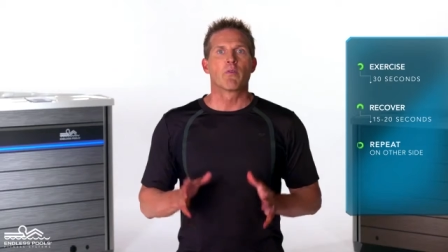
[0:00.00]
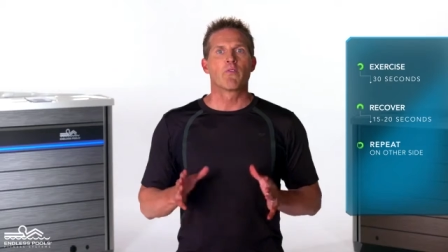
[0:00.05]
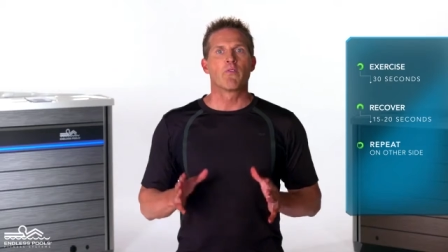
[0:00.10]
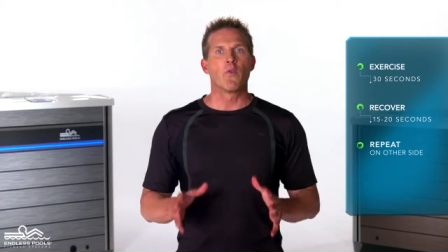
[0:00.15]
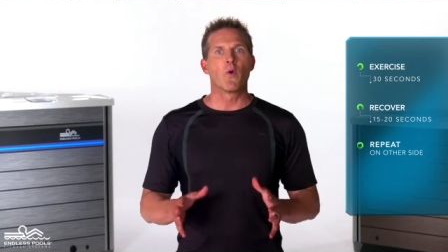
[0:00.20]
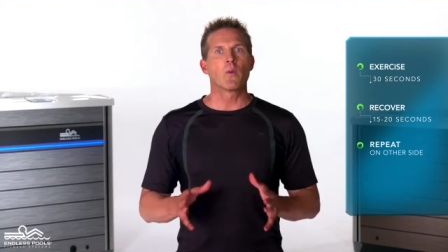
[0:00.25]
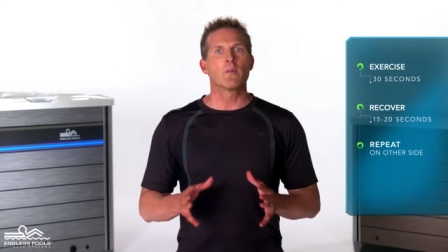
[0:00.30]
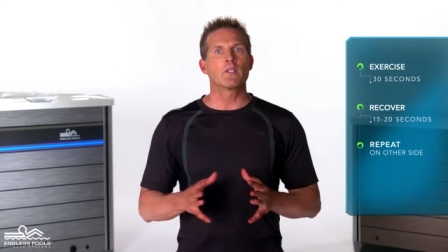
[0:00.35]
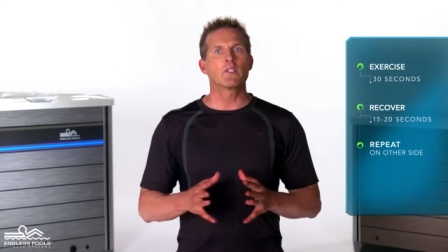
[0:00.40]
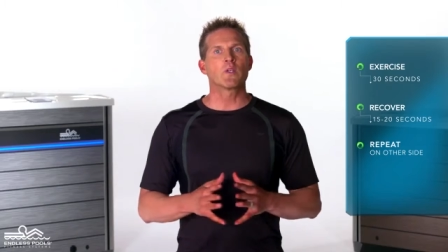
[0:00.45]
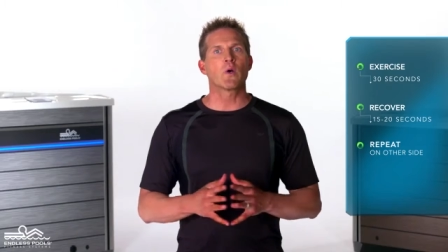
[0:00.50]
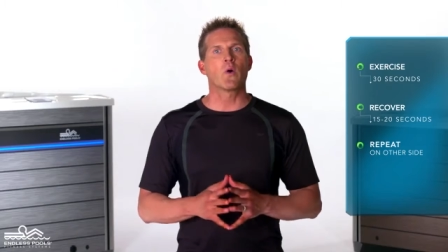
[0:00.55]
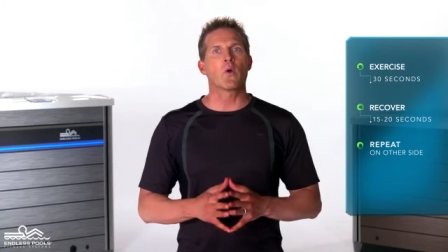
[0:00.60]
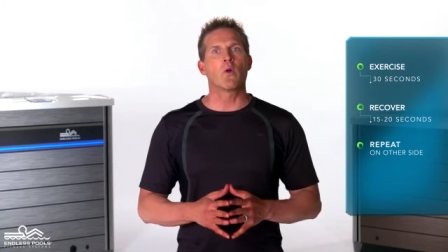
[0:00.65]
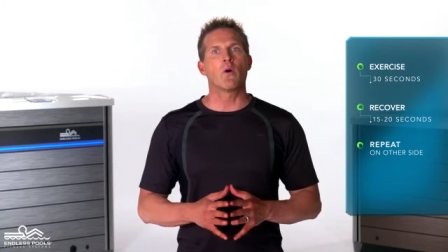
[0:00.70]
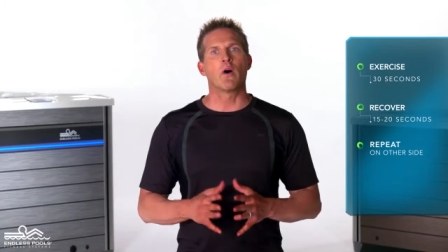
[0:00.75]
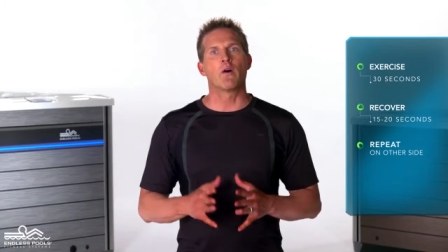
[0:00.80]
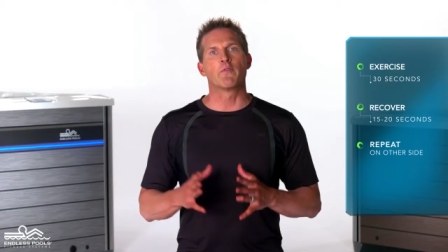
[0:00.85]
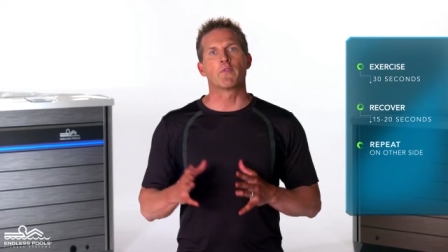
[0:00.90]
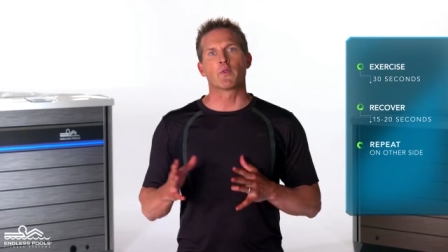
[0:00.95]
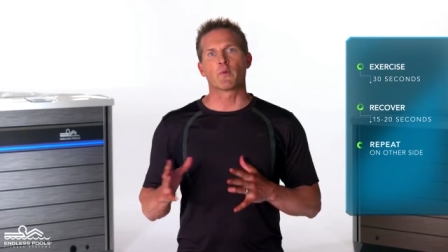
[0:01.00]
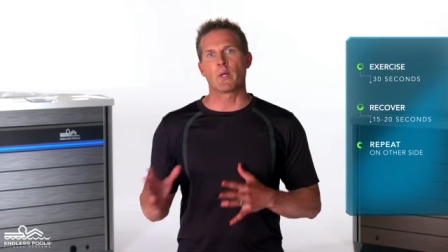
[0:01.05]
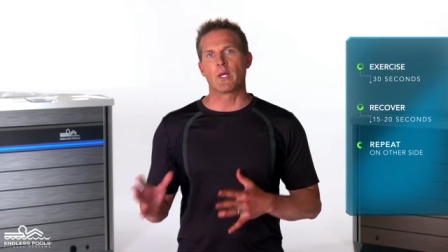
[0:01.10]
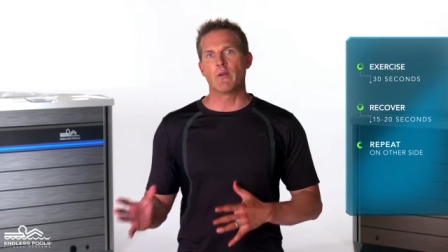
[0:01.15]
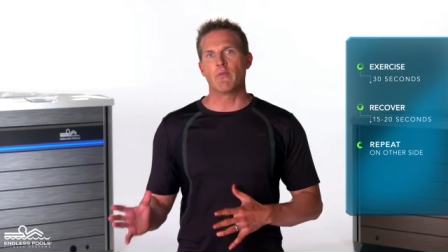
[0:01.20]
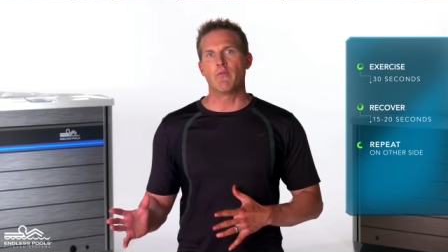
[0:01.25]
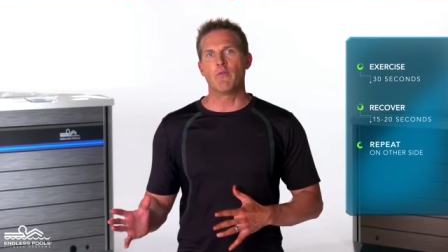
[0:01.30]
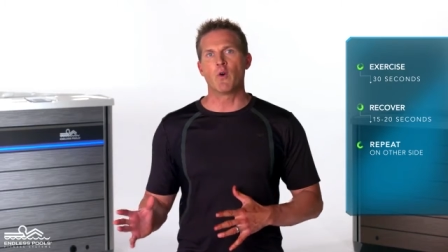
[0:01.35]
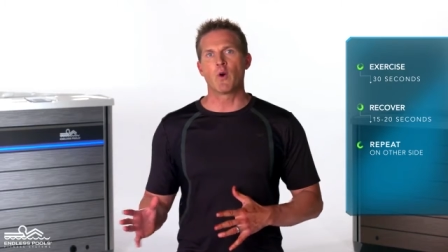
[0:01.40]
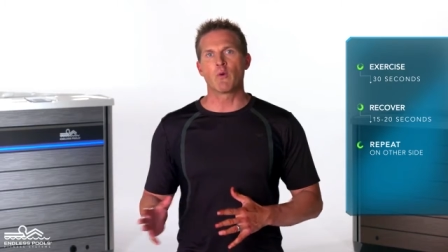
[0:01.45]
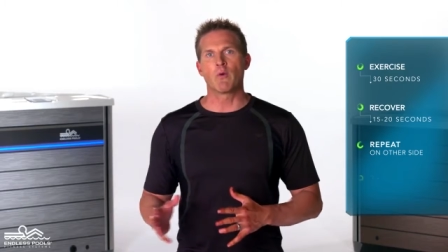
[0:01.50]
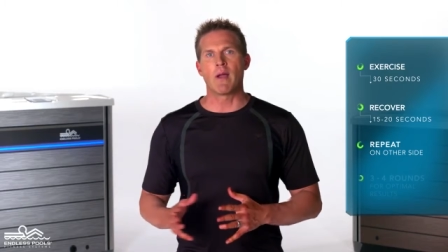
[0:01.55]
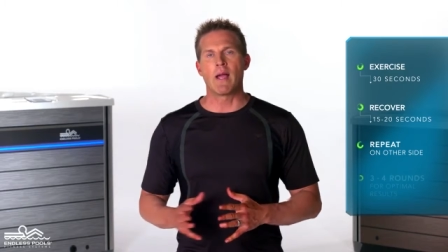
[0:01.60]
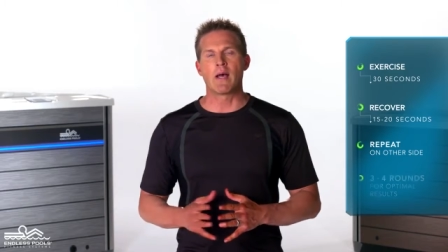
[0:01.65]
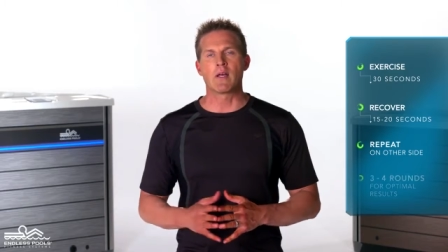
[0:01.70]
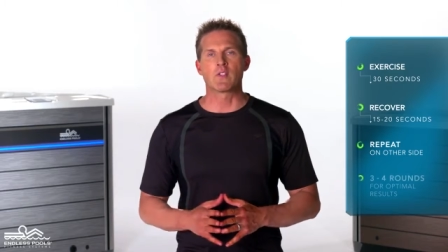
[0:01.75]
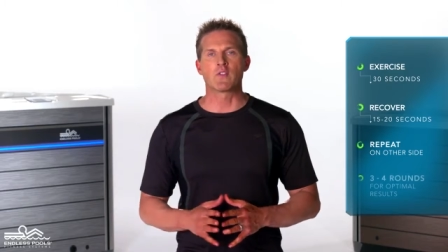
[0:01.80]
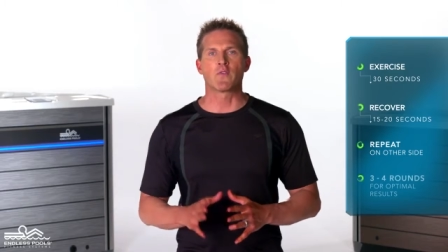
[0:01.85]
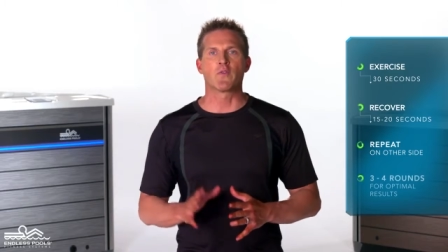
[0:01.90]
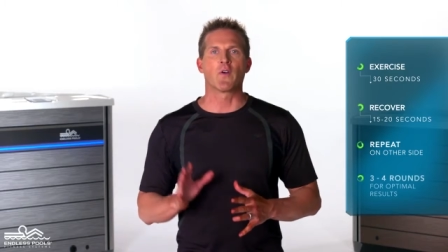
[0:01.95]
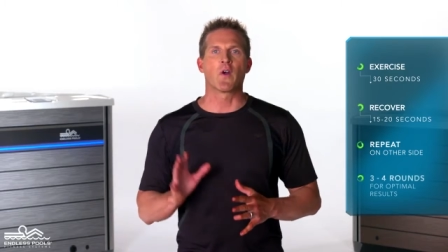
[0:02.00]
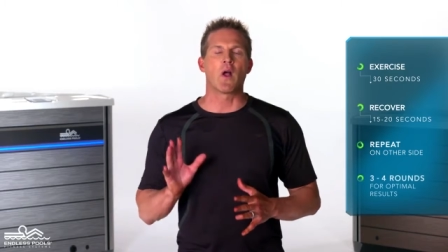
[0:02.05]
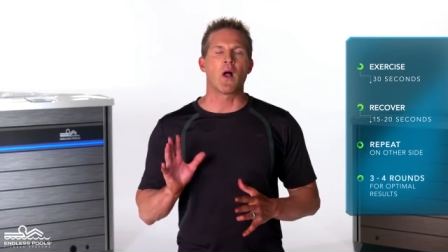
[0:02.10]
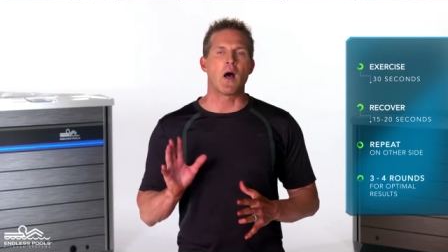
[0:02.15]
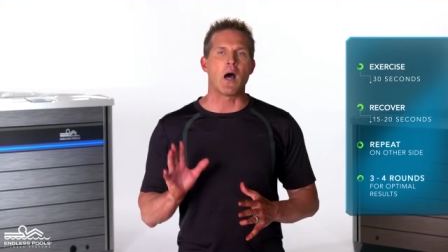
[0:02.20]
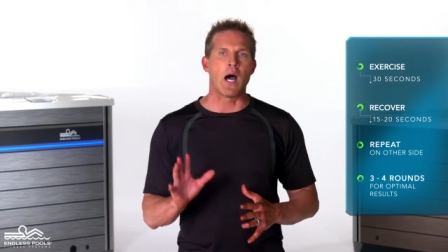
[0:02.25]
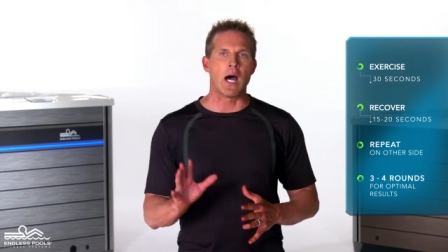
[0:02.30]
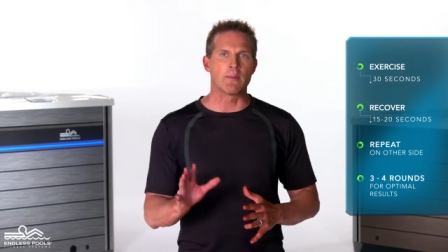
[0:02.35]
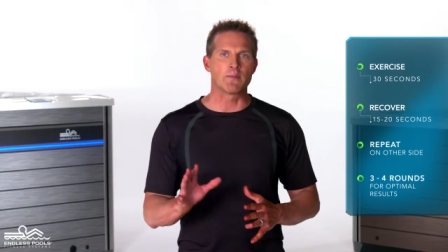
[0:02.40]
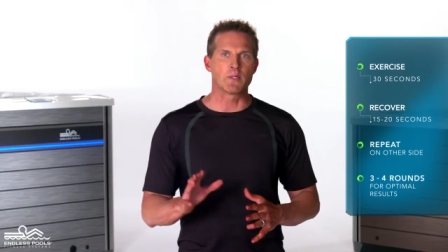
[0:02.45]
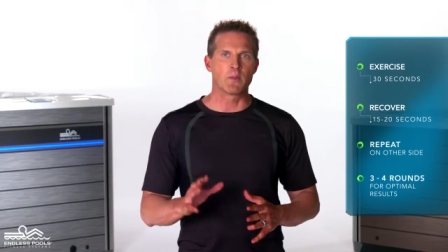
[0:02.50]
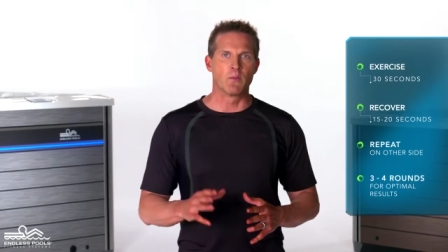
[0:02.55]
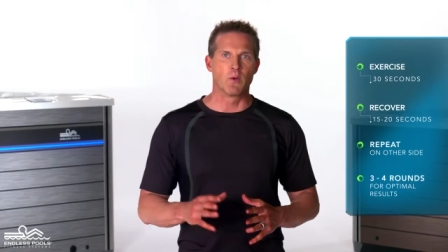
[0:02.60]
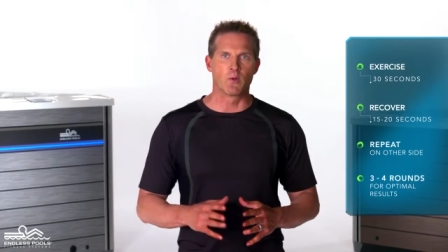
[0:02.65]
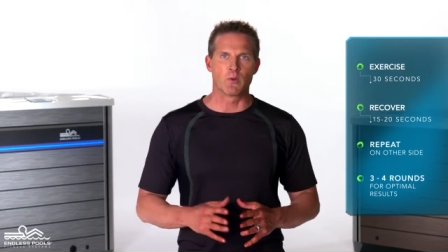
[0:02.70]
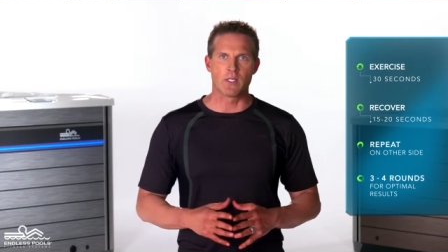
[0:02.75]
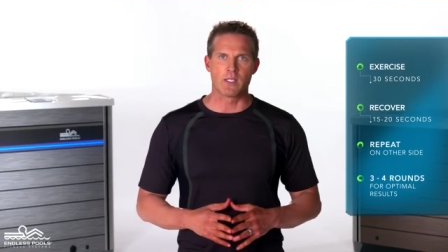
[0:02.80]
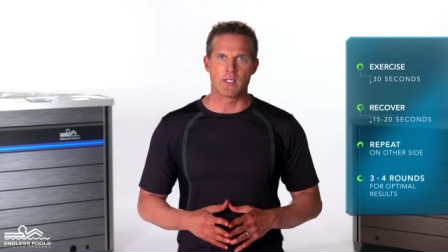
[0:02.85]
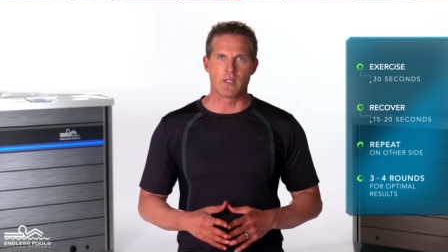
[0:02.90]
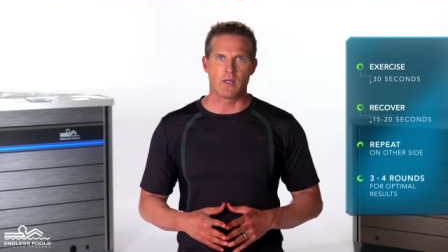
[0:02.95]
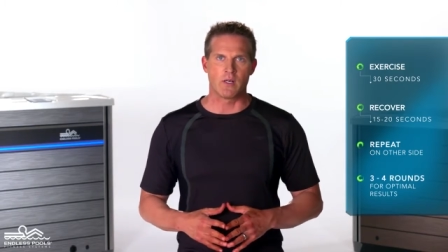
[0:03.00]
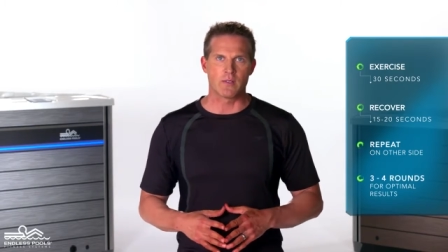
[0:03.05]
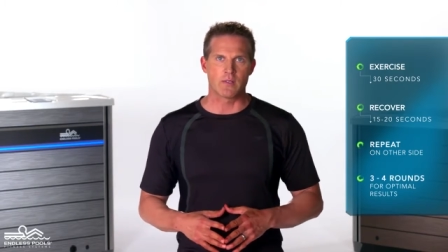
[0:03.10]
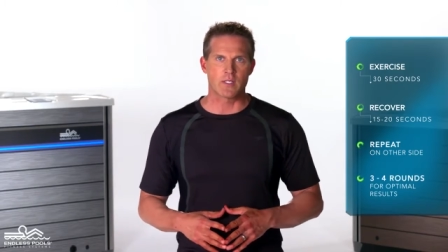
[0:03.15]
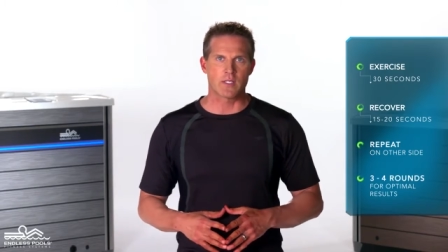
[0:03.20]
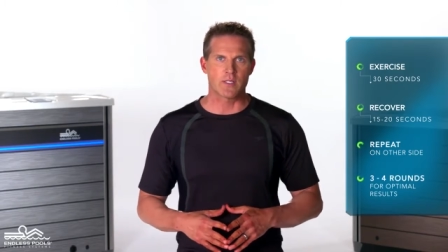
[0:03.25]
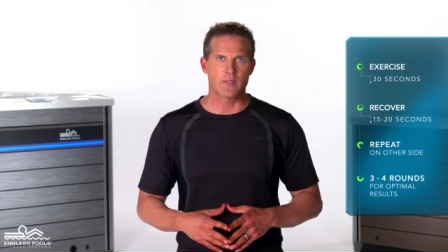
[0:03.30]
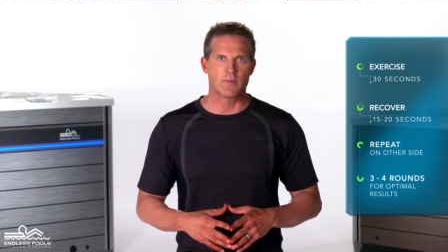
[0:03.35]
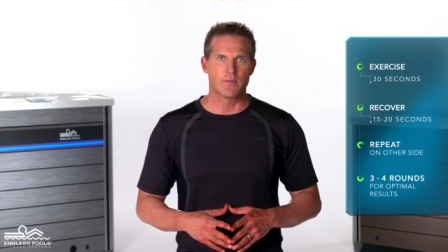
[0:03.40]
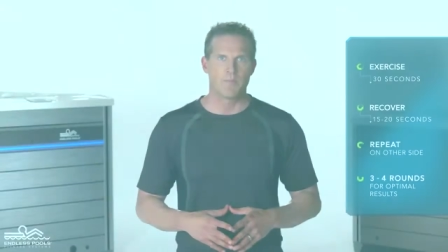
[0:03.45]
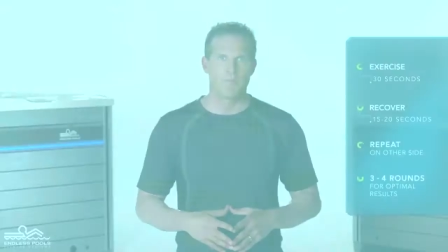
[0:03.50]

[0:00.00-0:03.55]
Perform a total of three to four rounds for optimal results.